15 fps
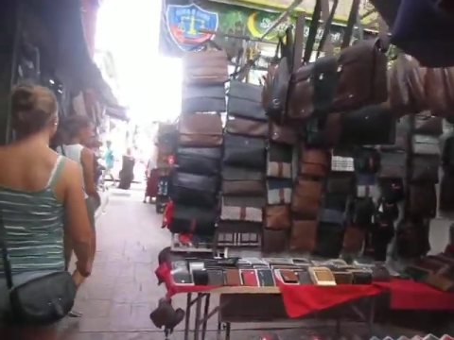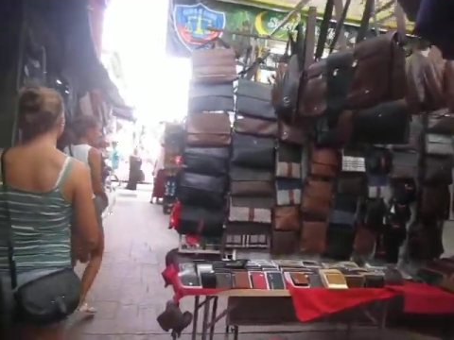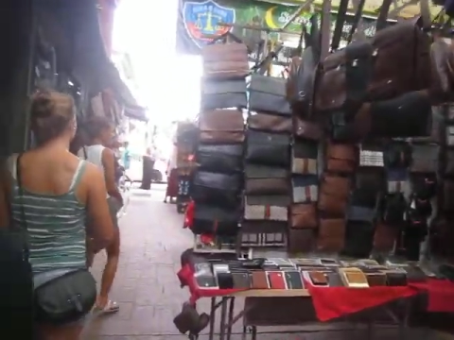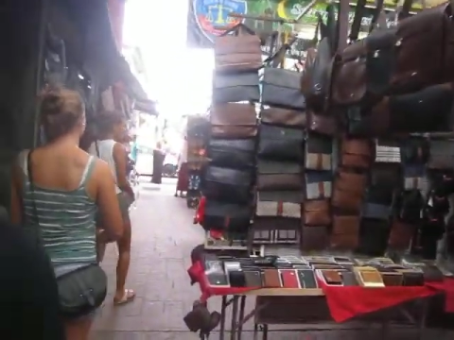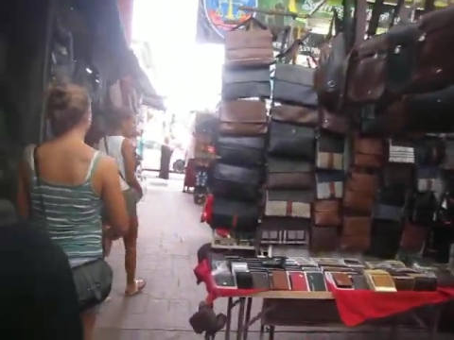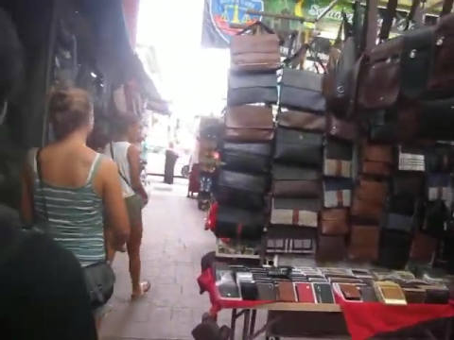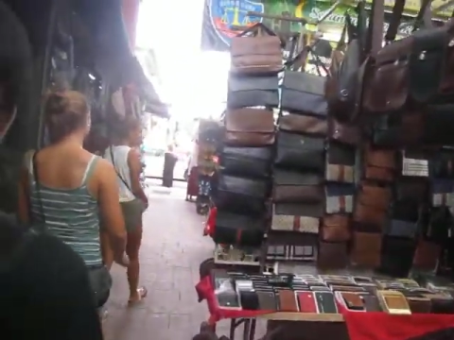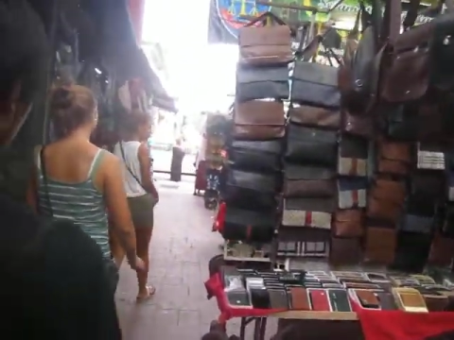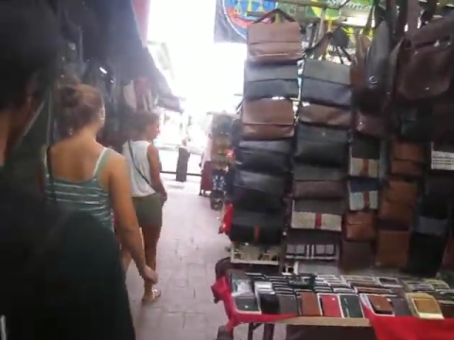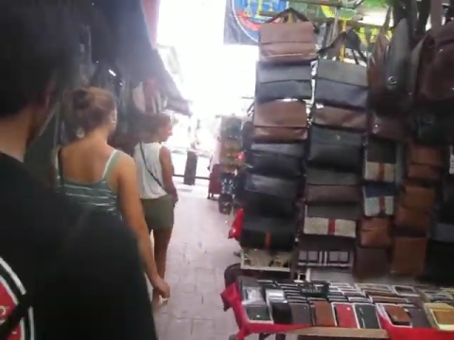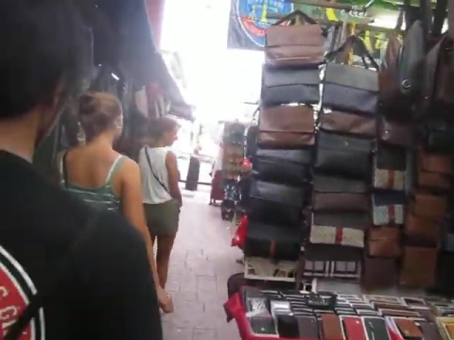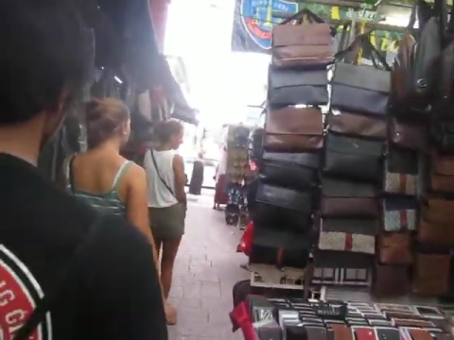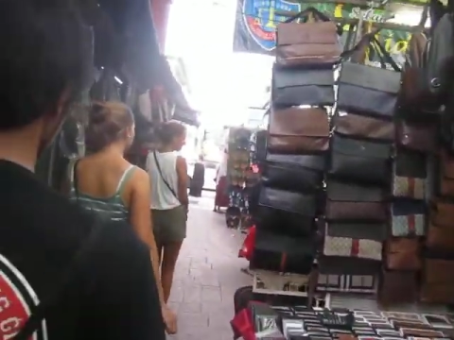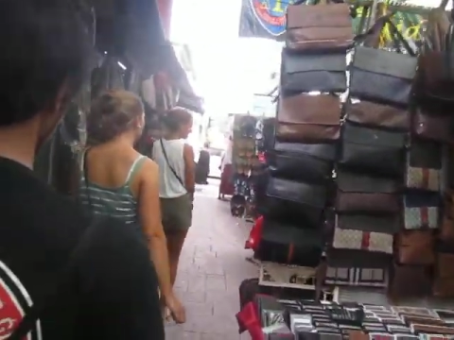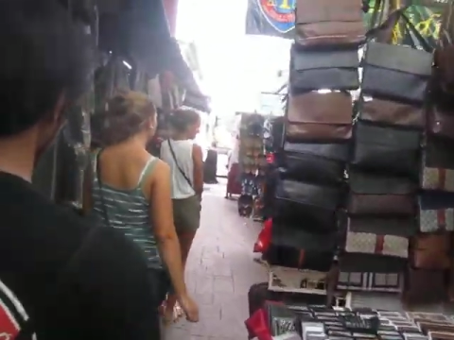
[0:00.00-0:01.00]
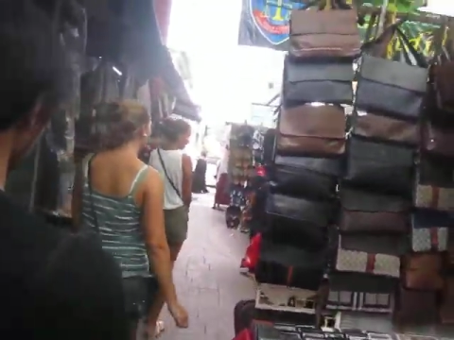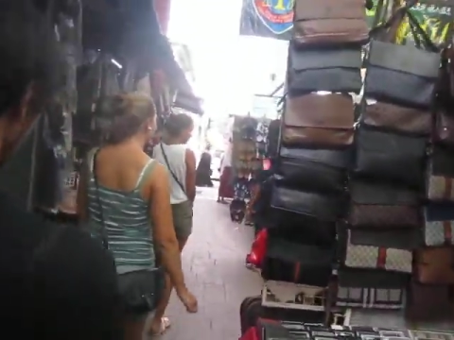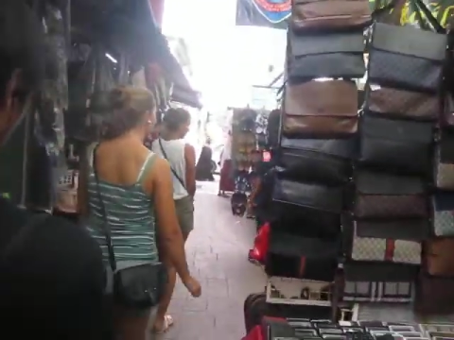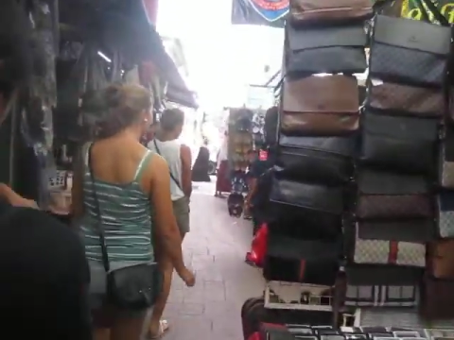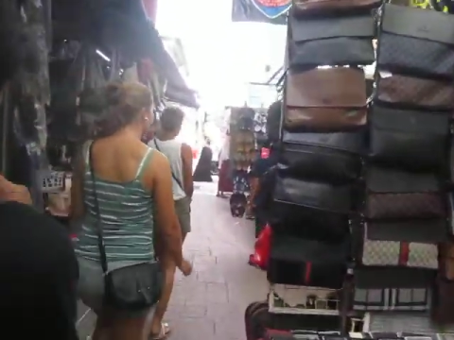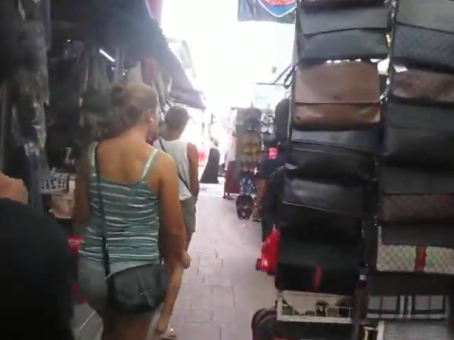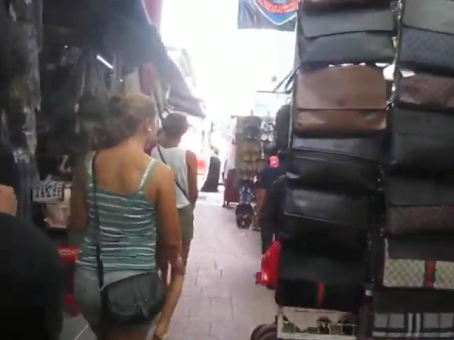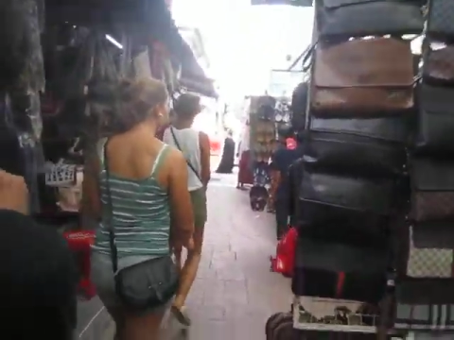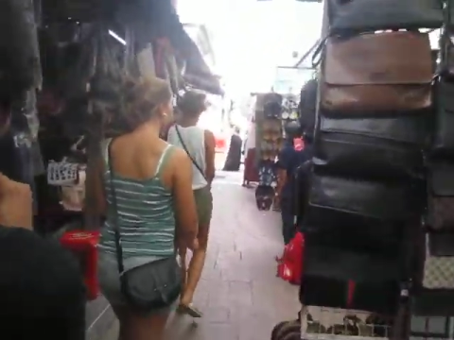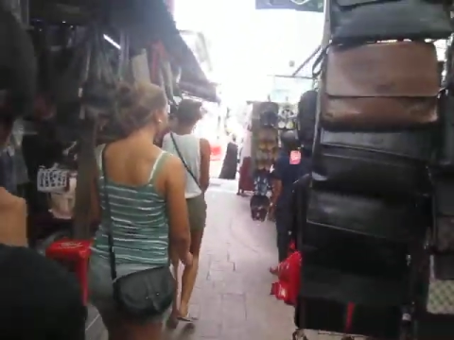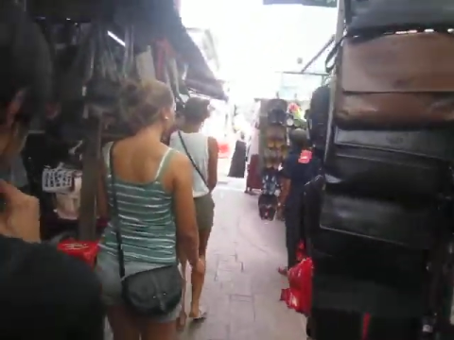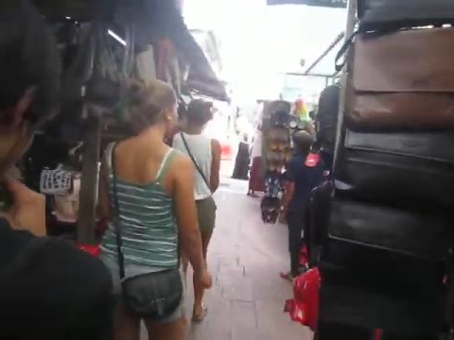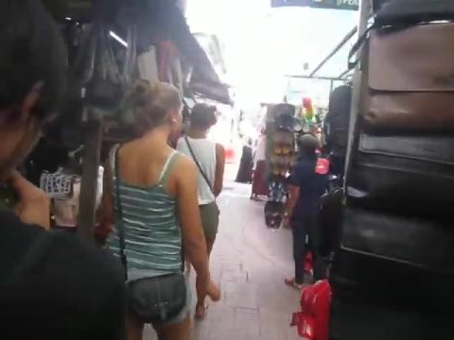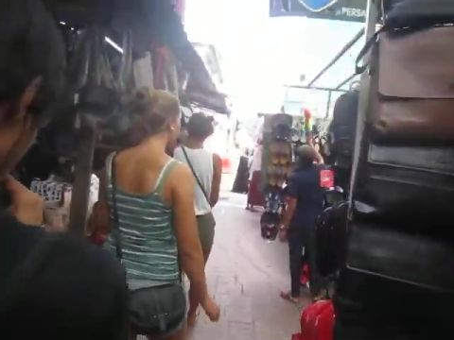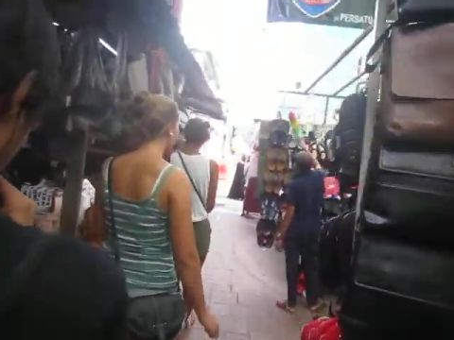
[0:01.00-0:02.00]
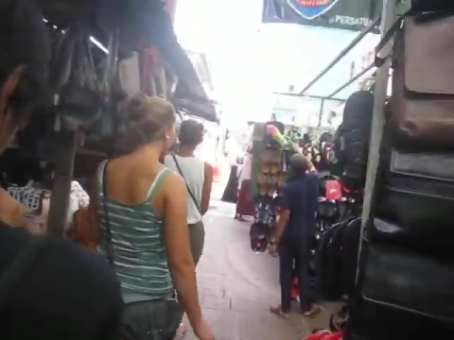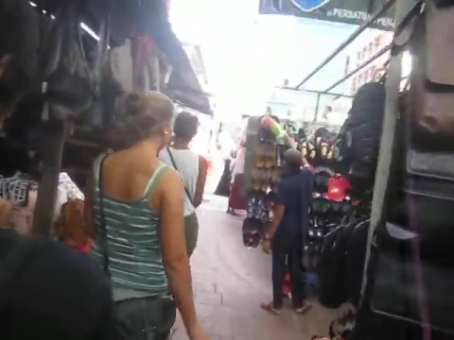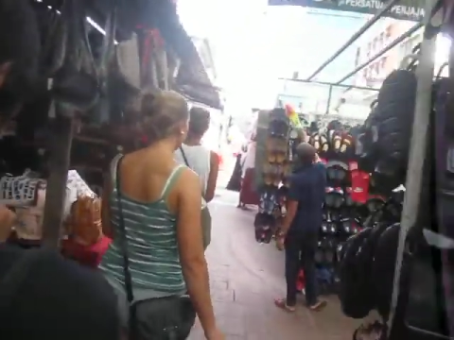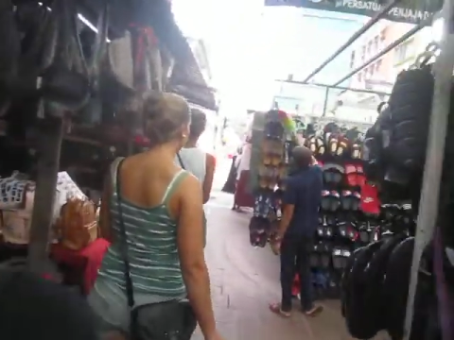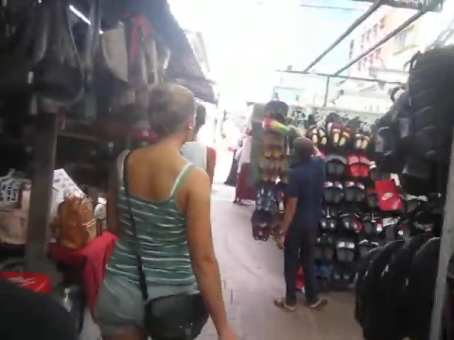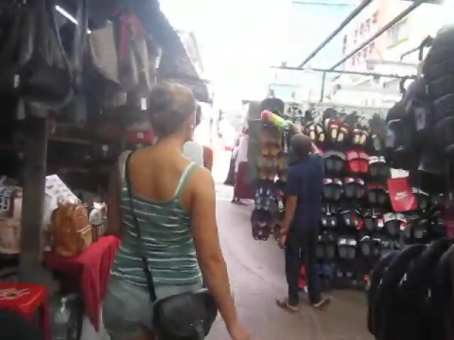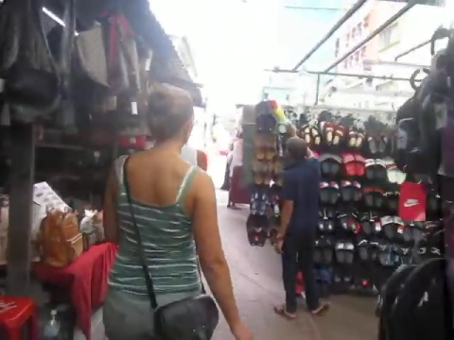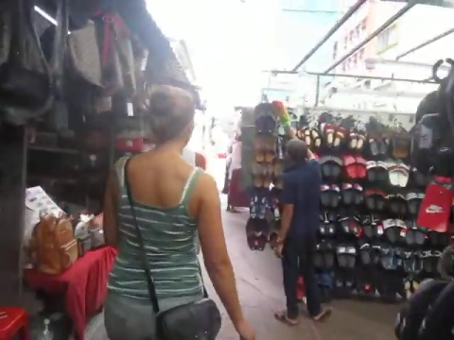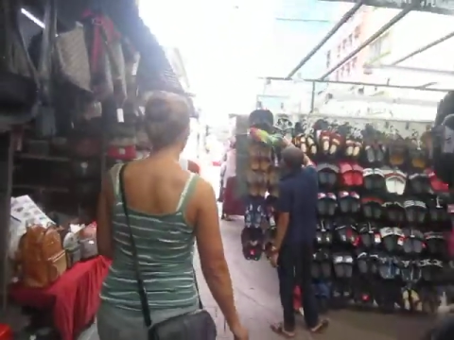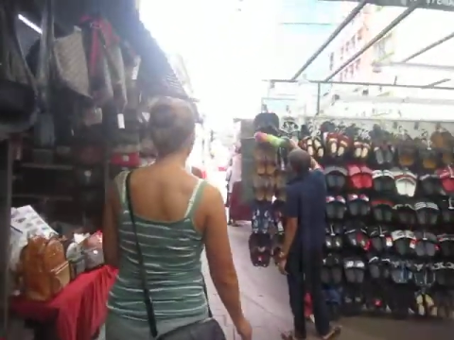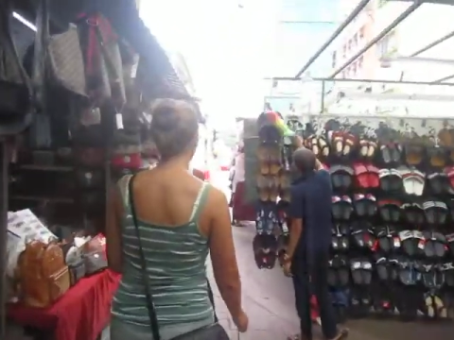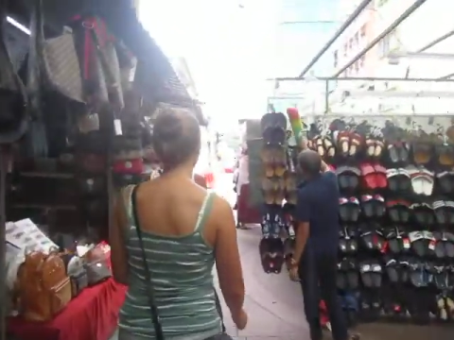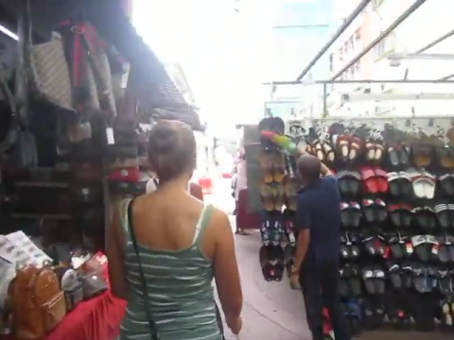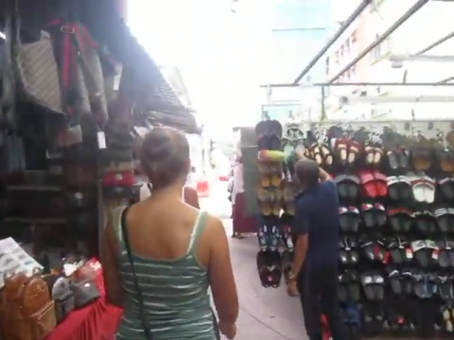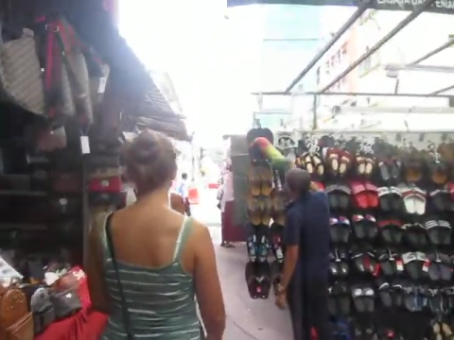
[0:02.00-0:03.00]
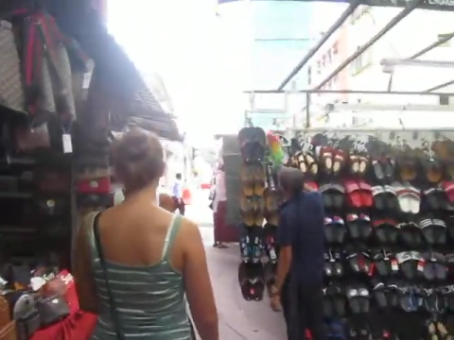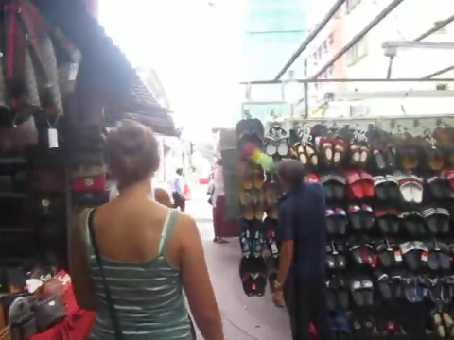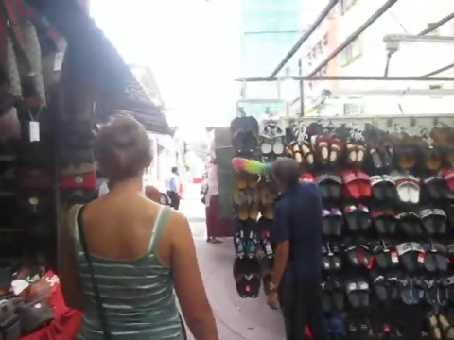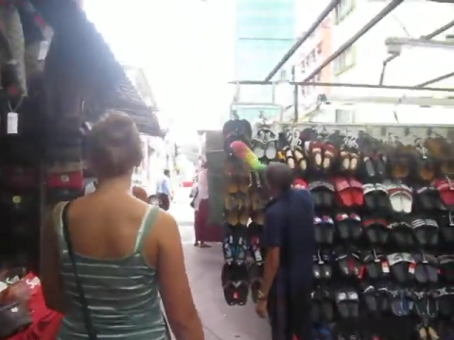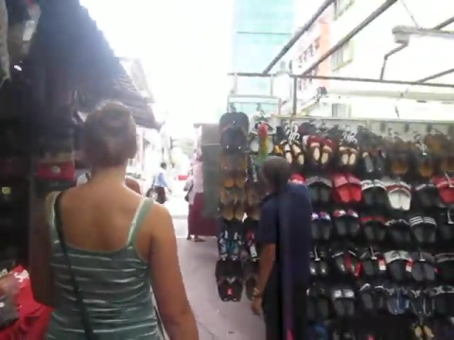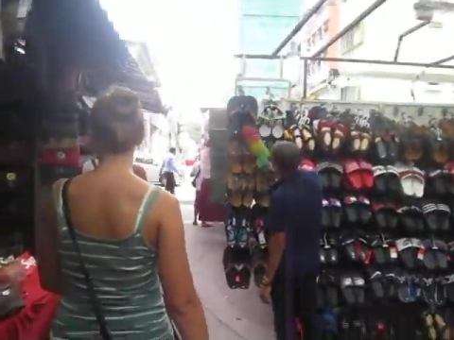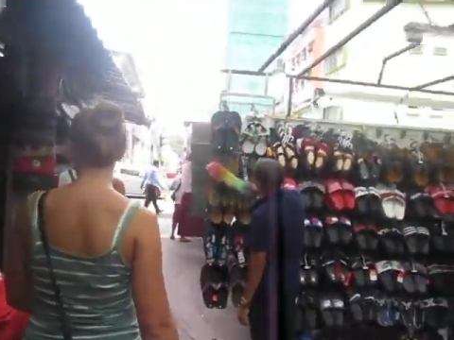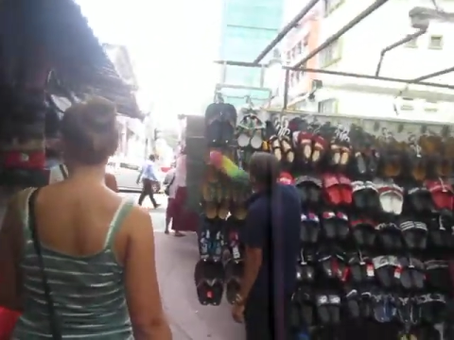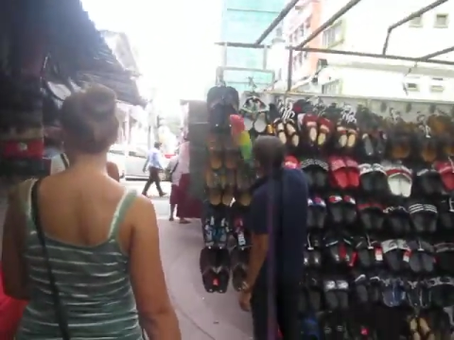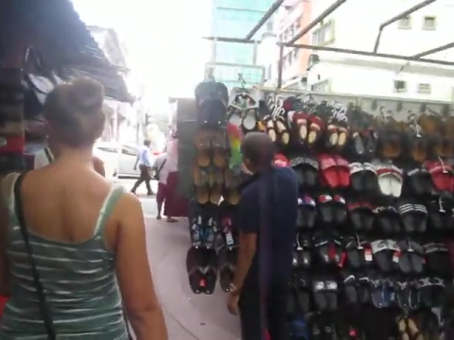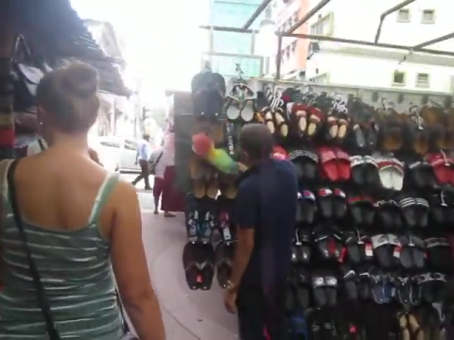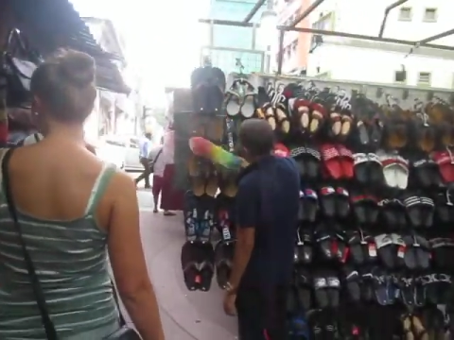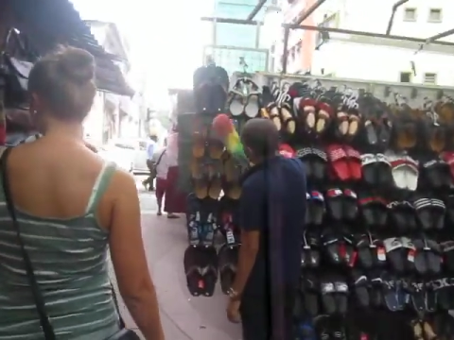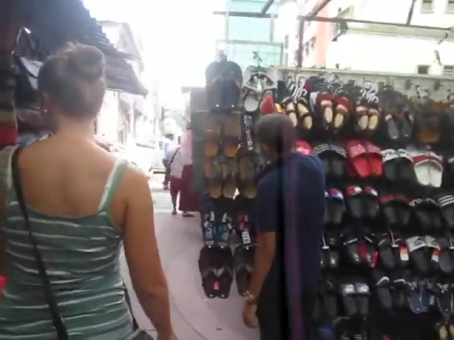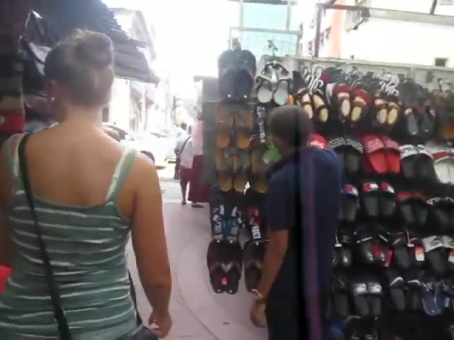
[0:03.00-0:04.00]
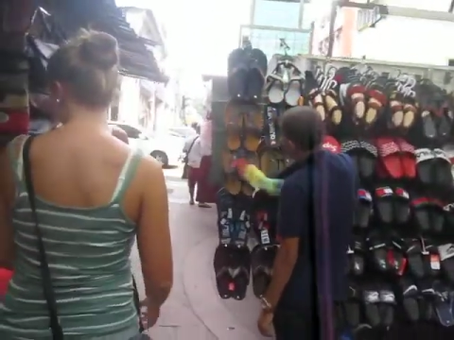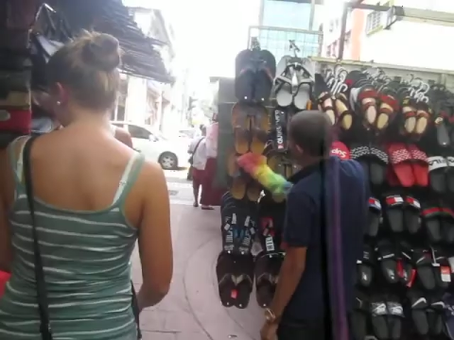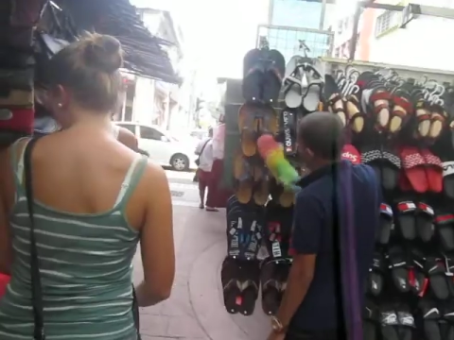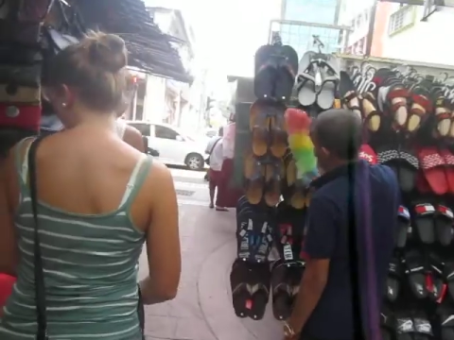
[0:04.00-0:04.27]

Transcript: [unreadable: no face in view]